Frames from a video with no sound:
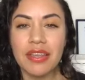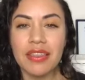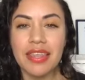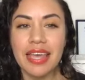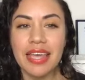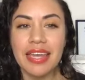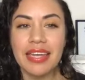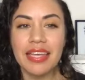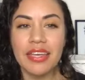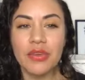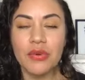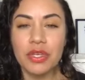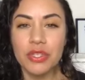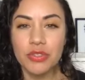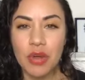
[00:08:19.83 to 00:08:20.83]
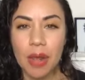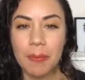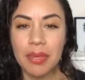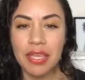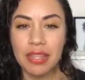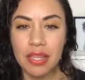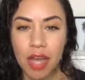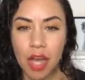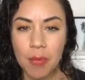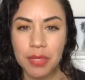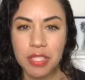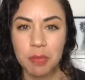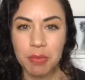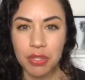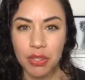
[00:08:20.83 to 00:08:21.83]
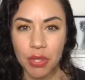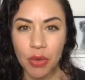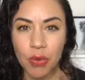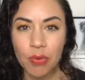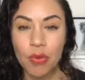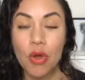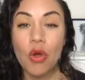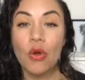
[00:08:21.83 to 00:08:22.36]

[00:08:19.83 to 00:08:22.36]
then you can drop it in the comments below,